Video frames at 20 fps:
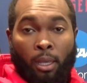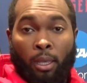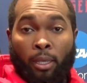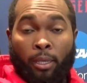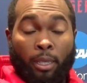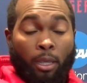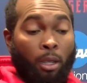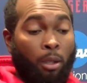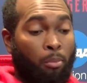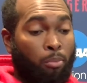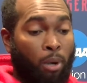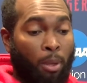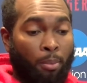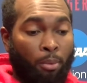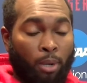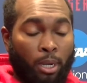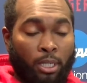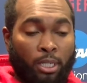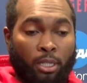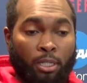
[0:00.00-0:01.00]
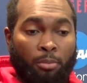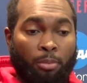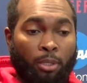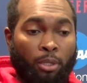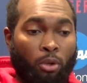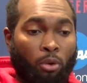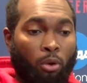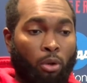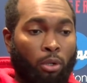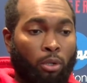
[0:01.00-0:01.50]
Yeah, preparation has been
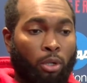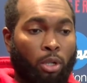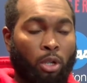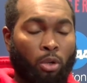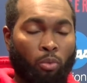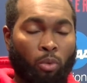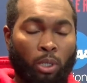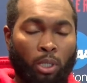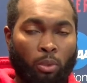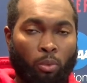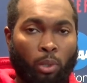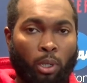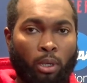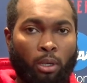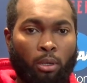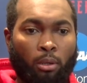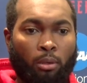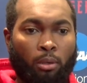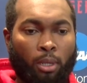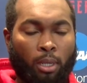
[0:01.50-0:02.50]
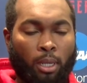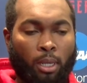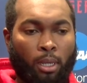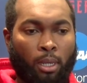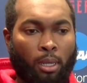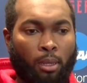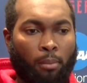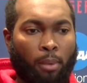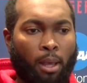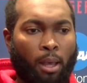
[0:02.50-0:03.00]
going really well.
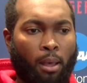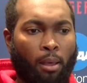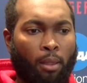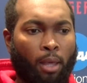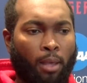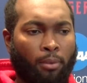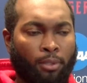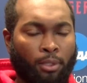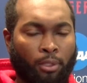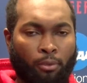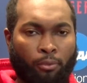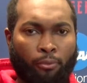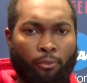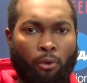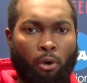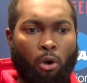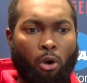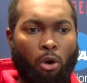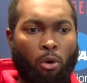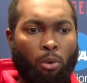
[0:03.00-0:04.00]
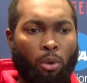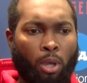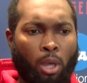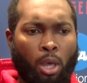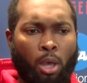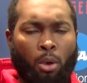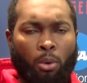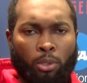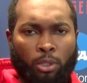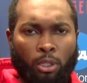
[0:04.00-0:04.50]
Obviously, the fall
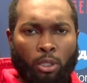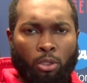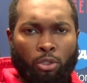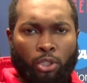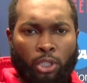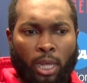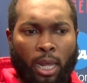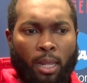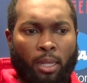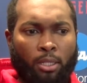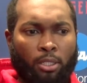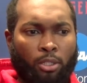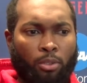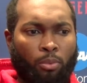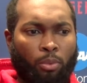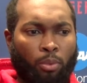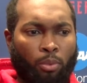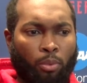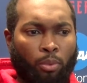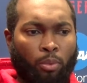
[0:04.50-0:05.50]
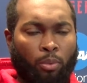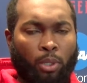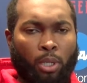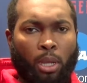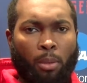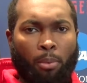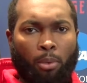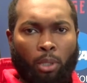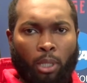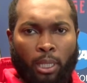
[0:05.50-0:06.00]
was a little challenging with a
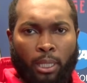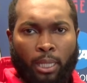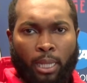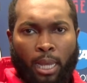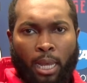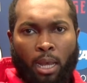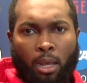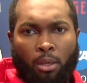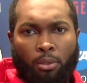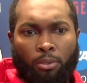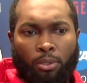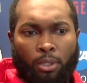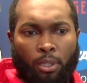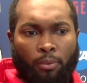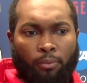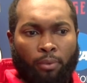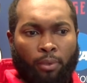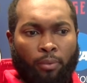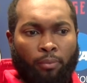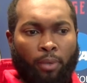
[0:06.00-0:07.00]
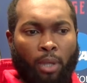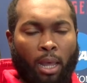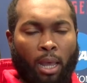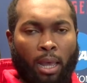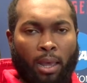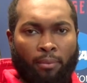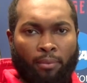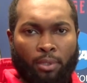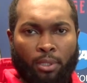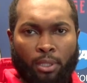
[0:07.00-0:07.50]
couple of letdowns of not
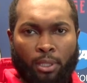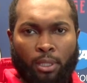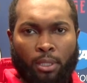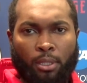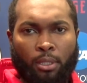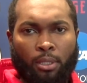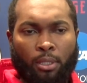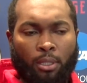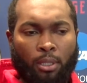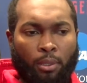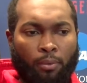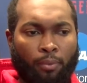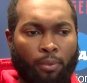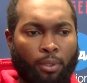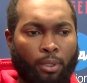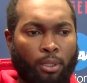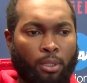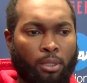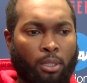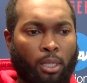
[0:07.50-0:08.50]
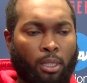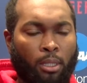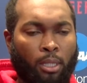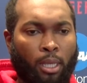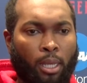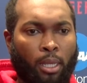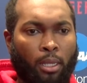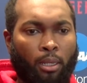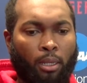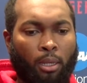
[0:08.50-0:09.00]
having seasons and different things like
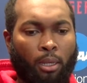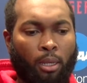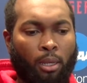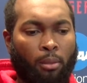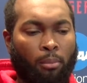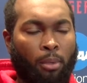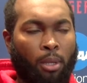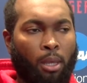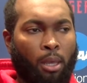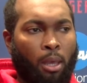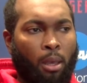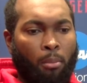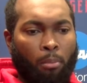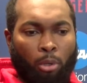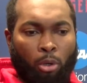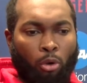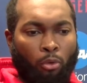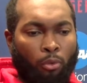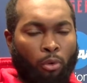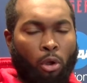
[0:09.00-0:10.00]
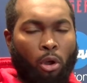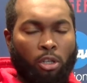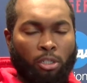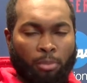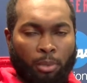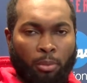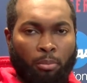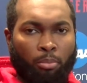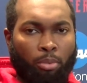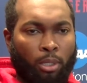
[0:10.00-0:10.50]
that. But overall, it's
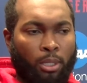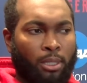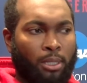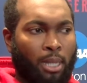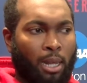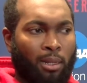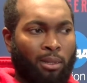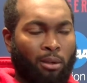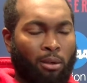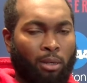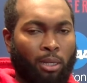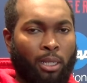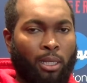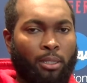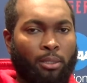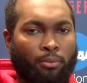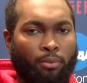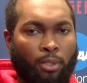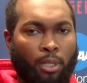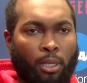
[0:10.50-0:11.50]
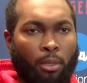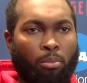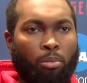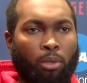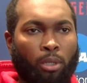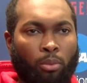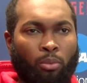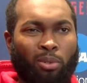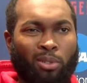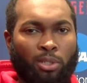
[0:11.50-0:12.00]
been pretty solid. Our kids have stayed
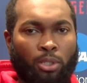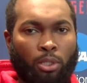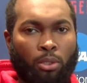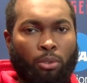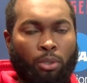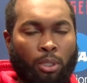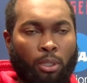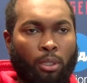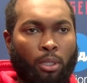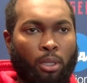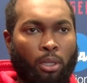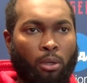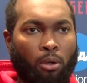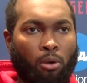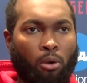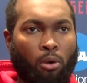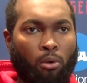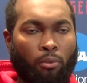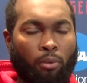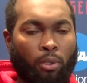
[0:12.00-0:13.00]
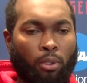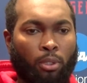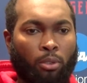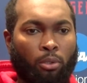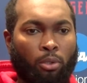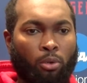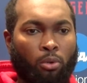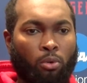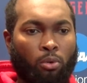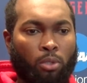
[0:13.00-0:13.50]
pretty resilient over
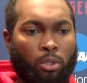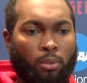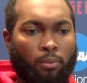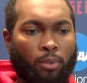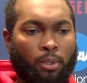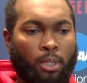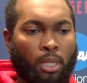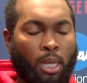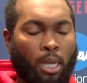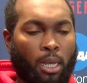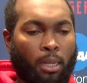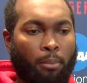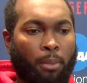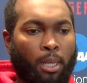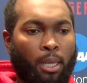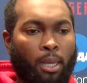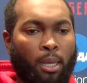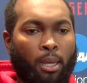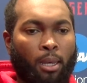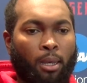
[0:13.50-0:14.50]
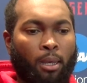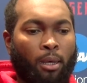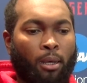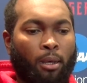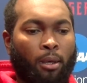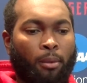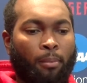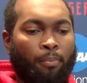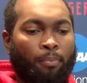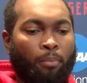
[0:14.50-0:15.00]
the course of the time.
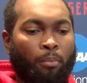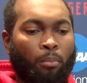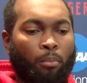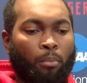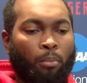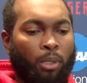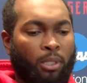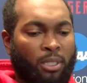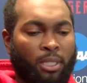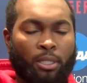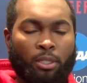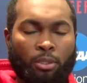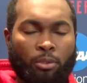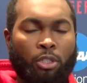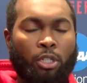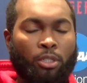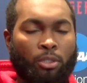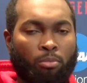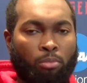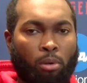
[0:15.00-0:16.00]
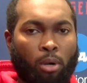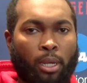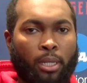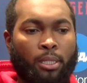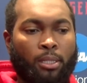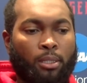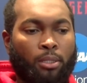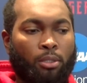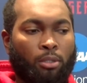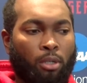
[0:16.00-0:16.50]
But since
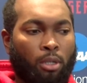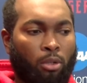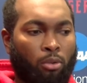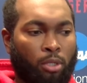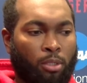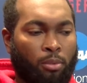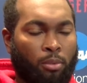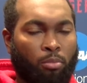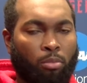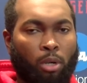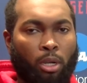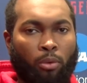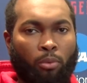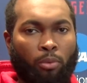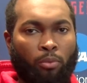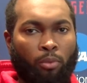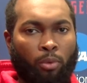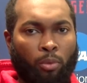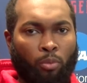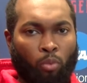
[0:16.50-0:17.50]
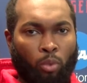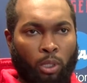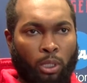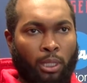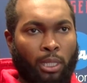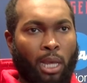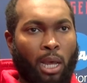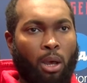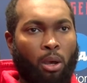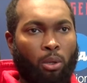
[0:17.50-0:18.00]
Christmas break, we've been really
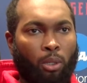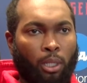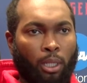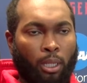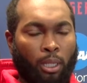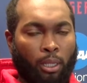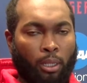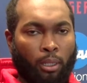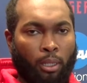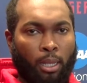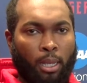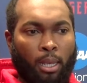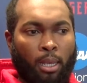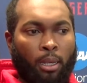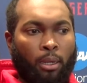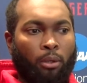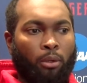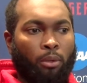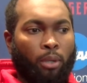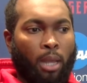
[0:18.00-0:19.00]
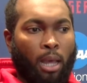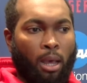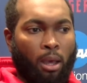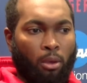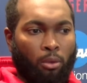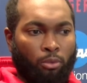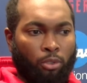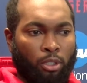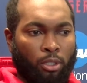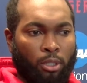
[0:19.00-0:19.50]
dialed in. You know,
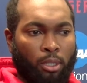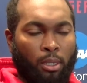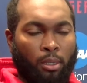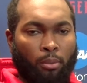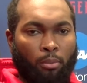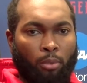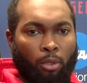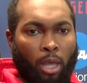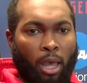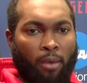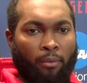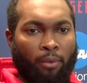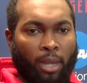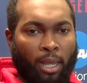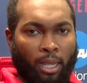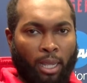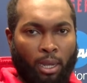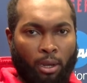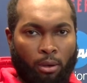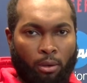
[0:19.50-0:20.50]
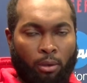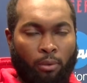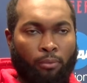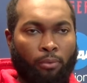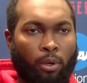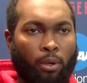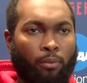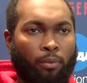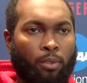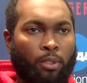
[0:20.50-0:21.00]
now just having that carrot in
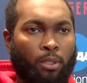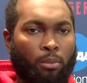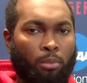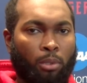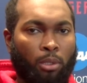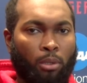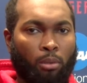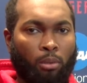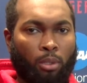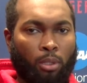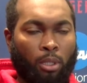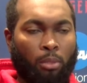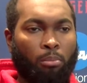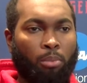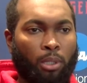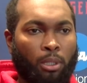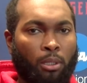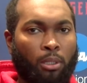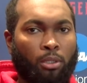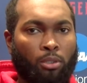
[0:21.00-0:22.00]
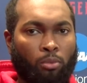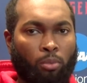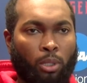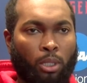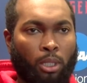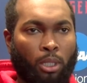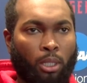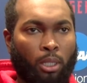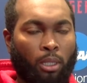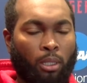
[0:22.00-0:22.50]
front of us to be able to compete this
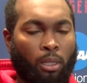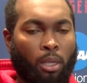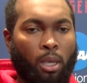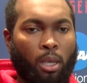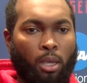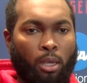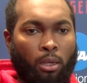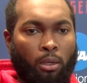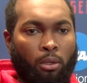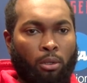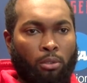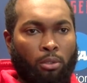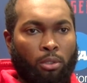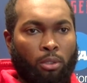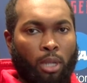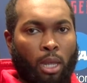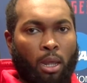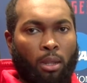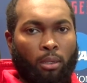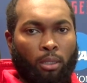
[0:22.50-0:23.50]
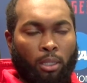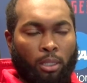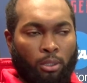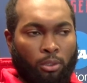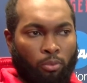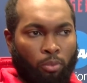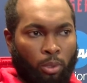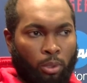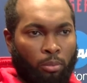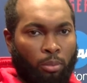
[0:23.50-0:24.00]
weekend. You know, so now the kids
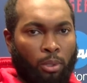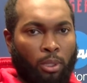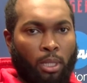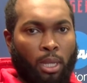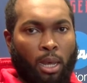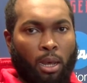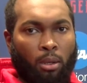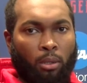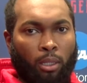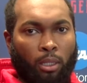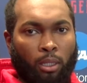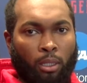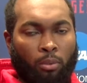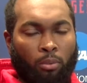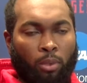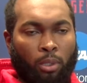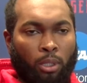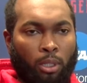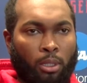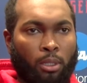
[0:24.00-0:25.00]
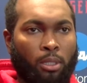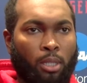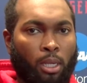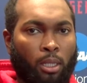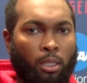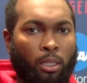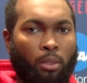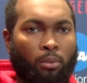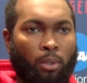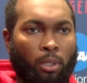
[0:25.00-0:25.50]
have really been dialed in and they're really excited
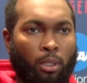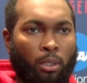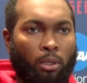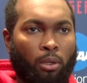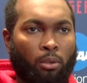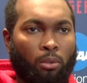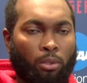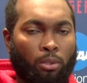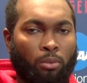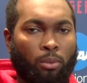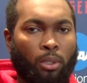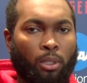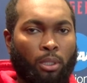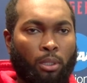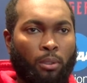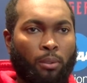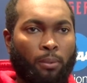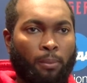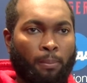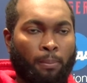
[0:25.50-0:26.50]
to get ready to go this weekend.